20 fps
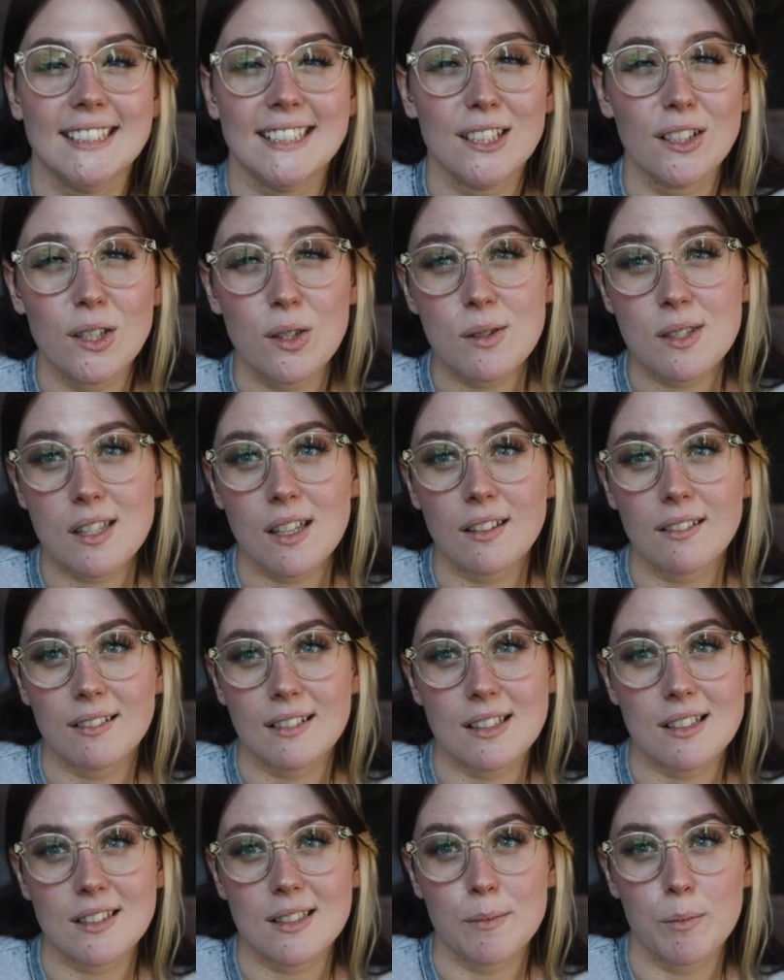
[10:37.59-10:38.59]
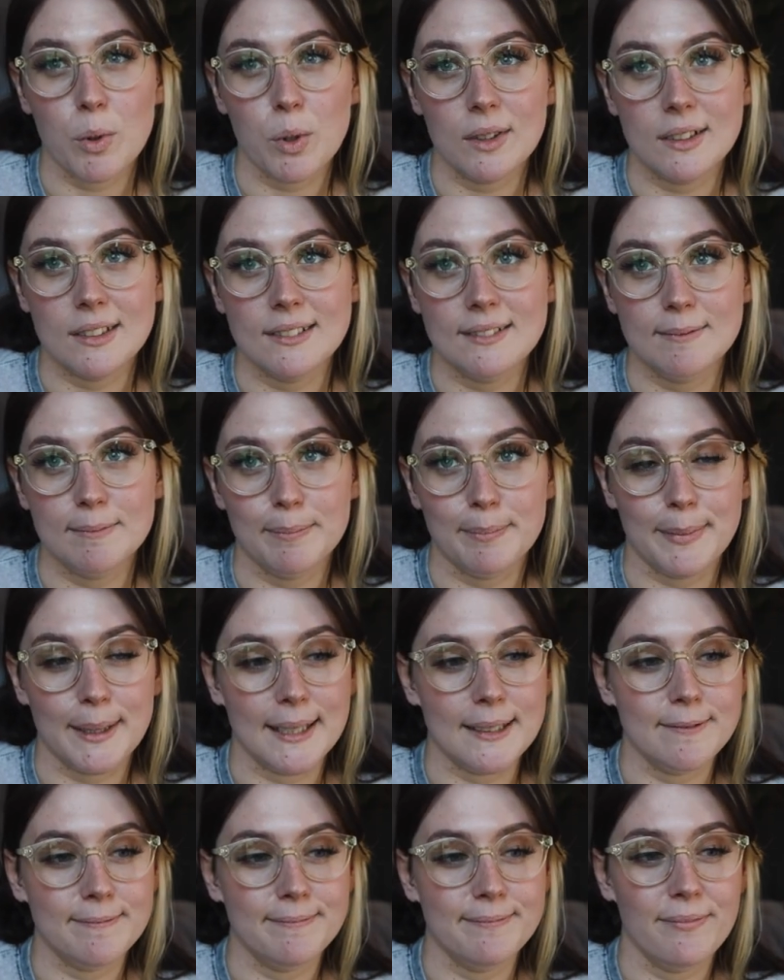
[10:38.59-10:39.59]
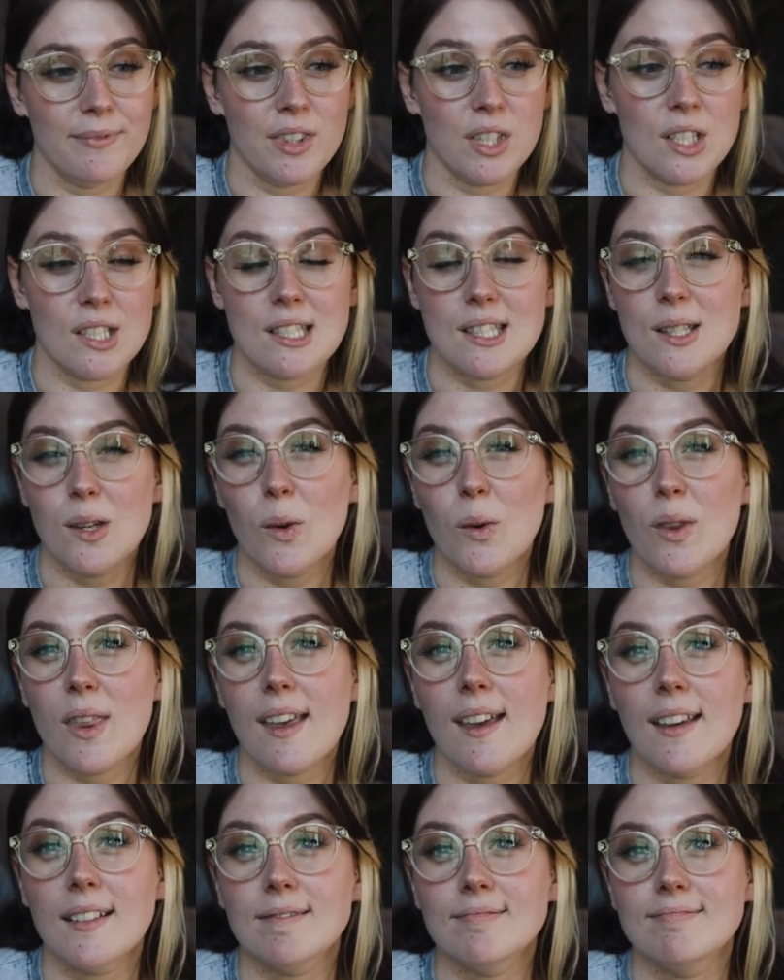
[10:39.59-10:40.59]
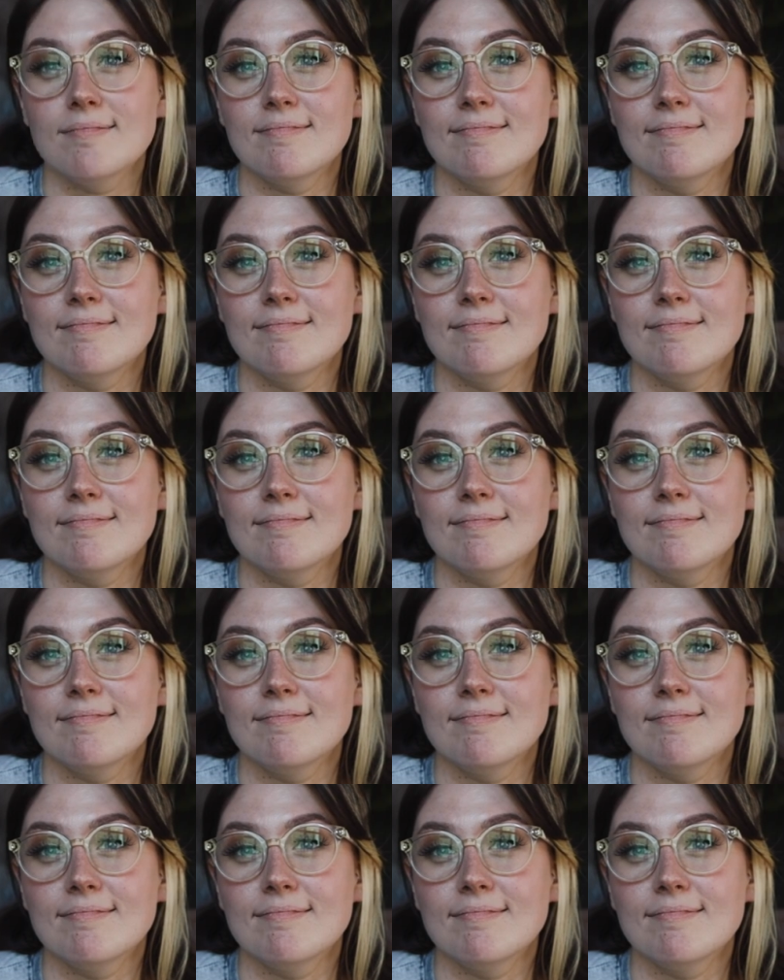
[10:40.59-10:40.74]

still use it because it's important, but just know that